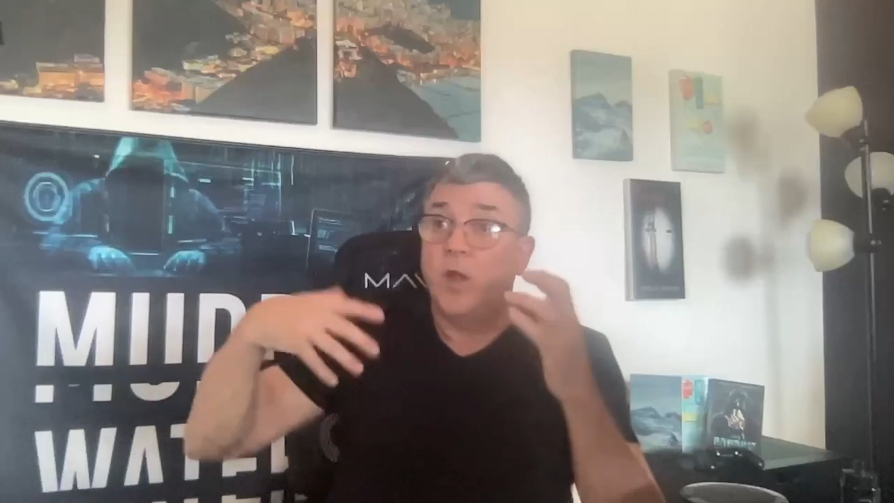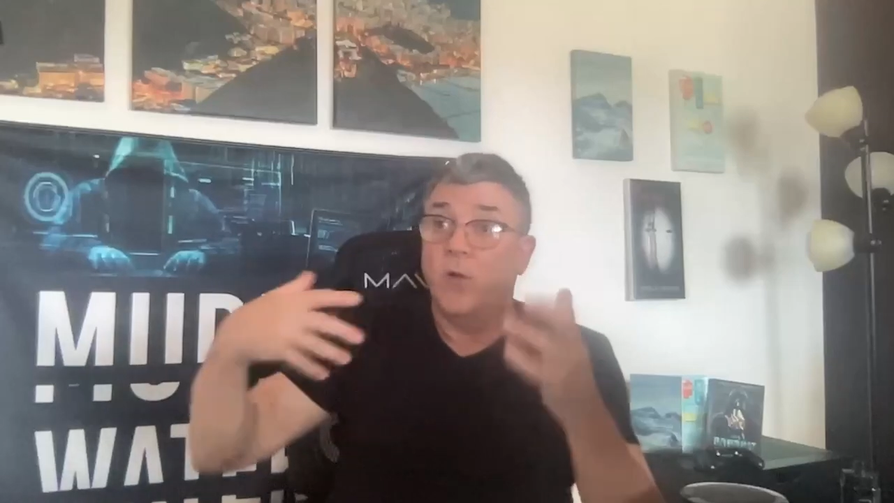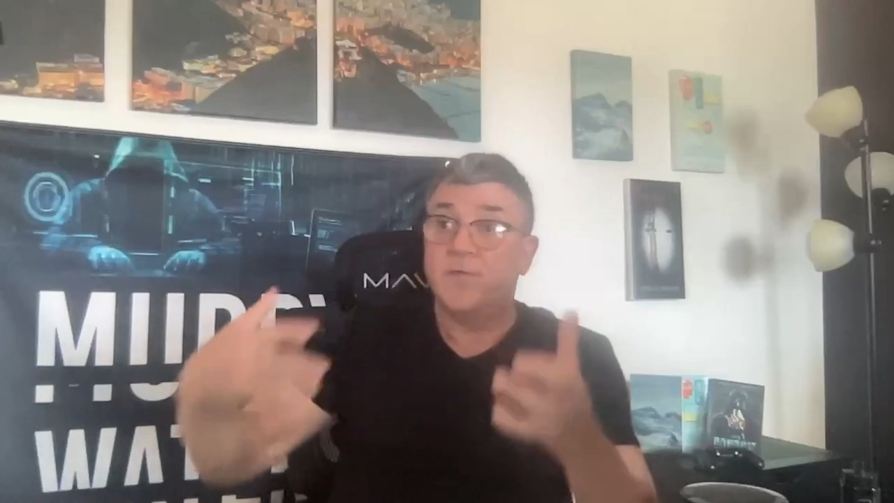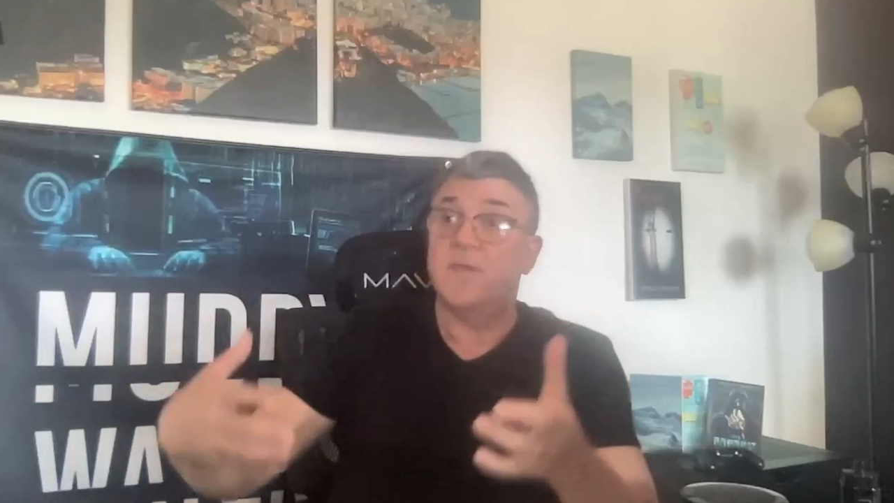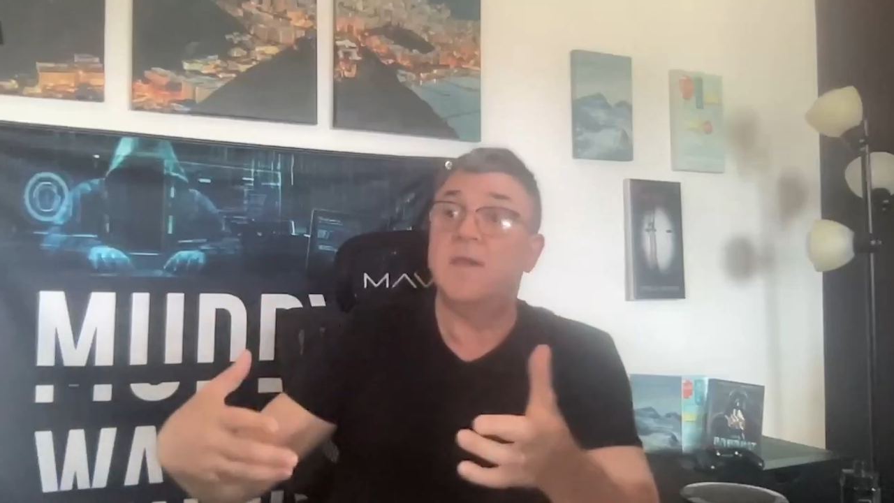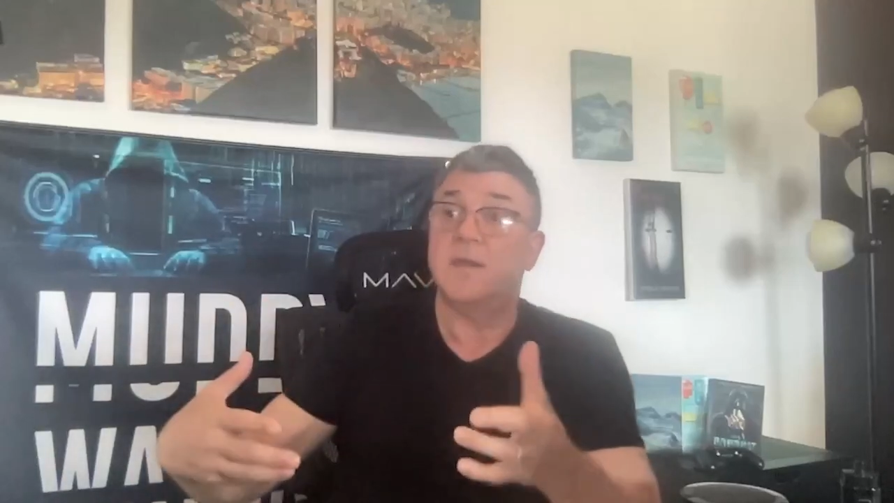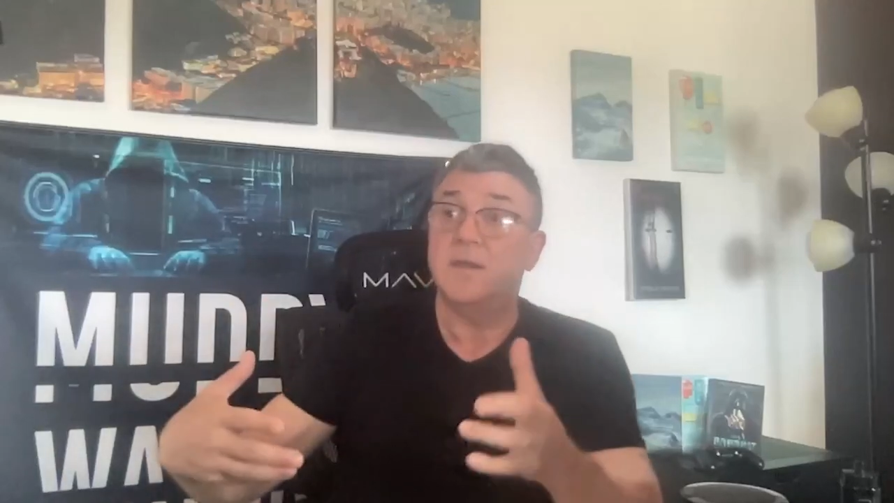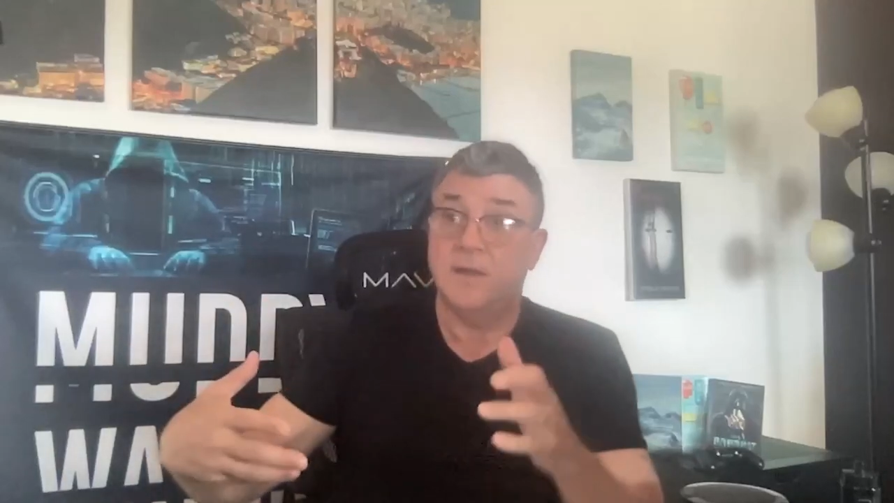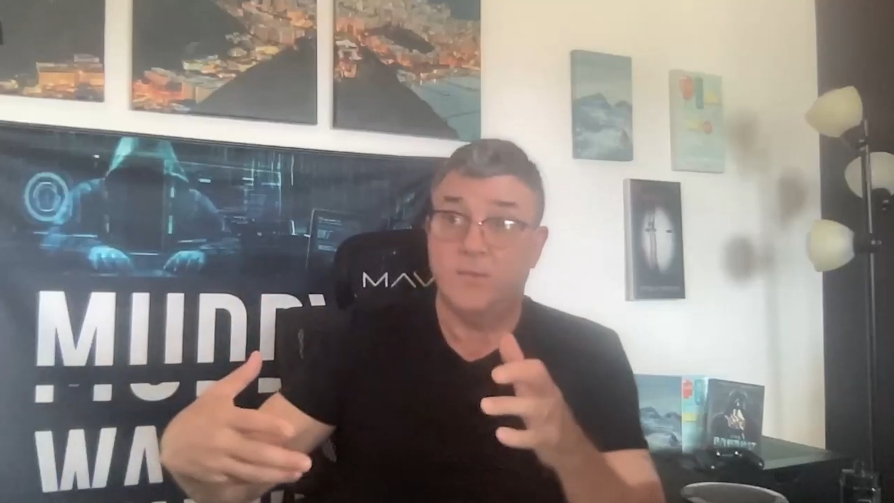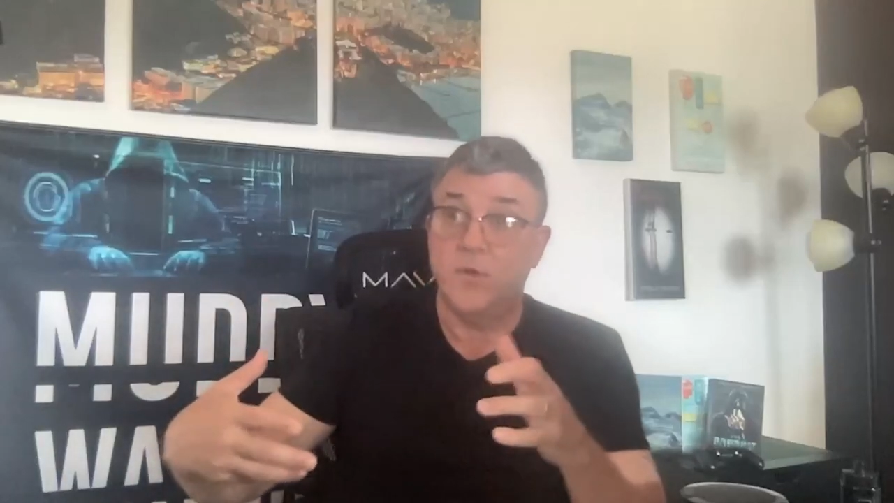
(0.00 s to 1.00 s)
we all
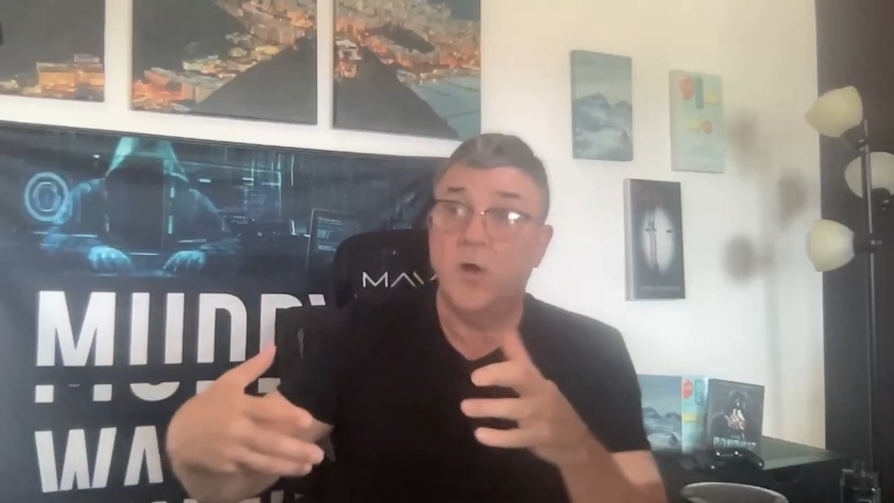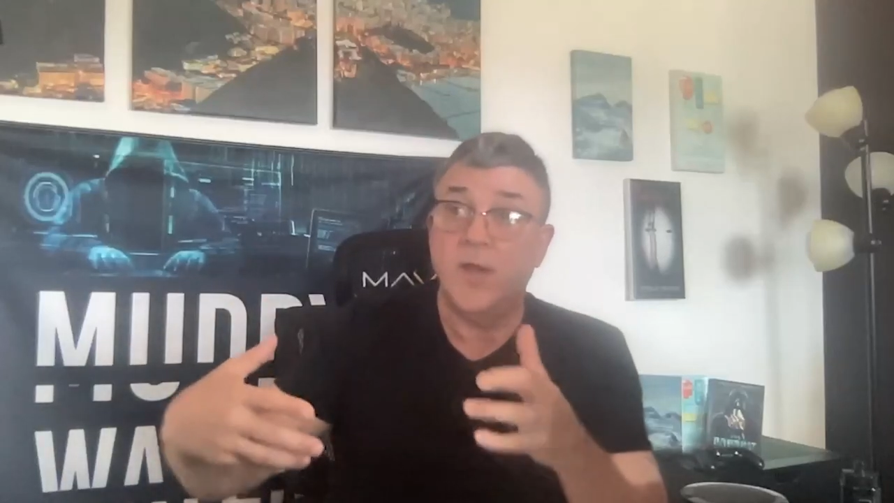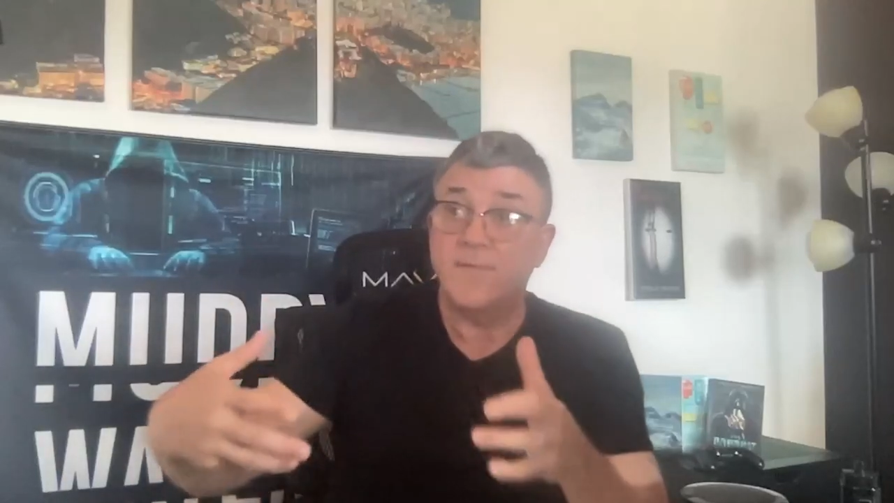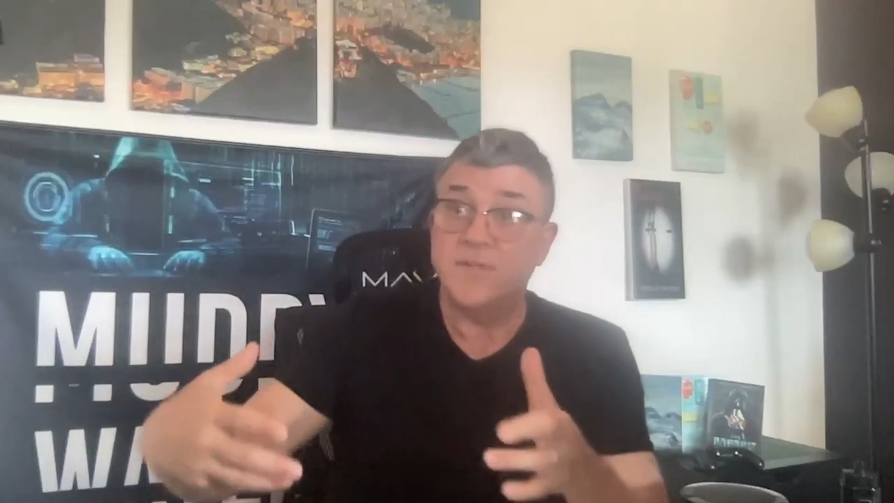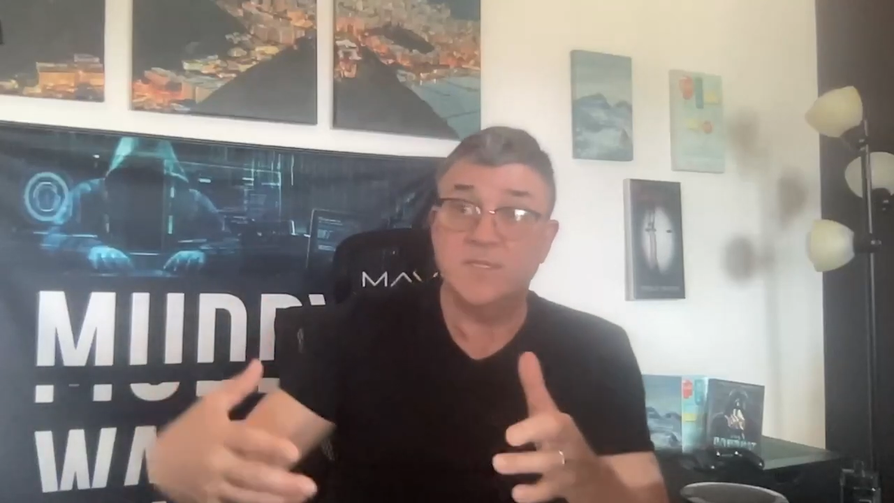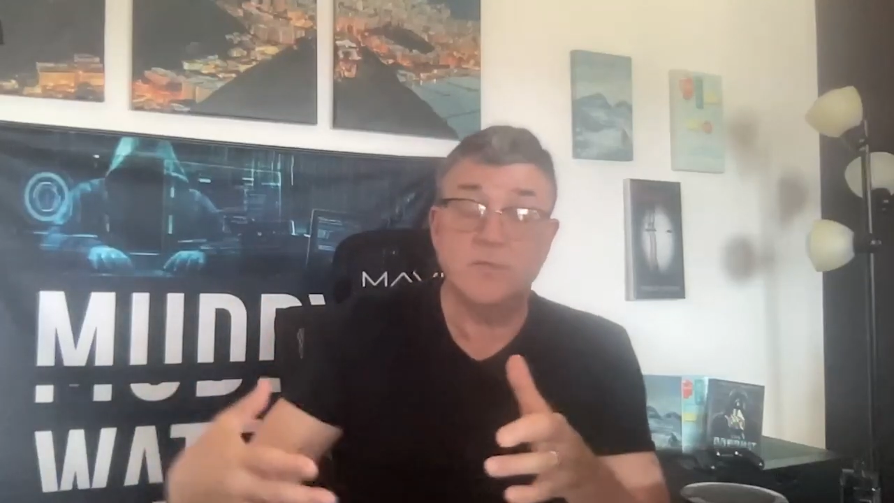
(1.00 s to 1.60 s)
think, we all have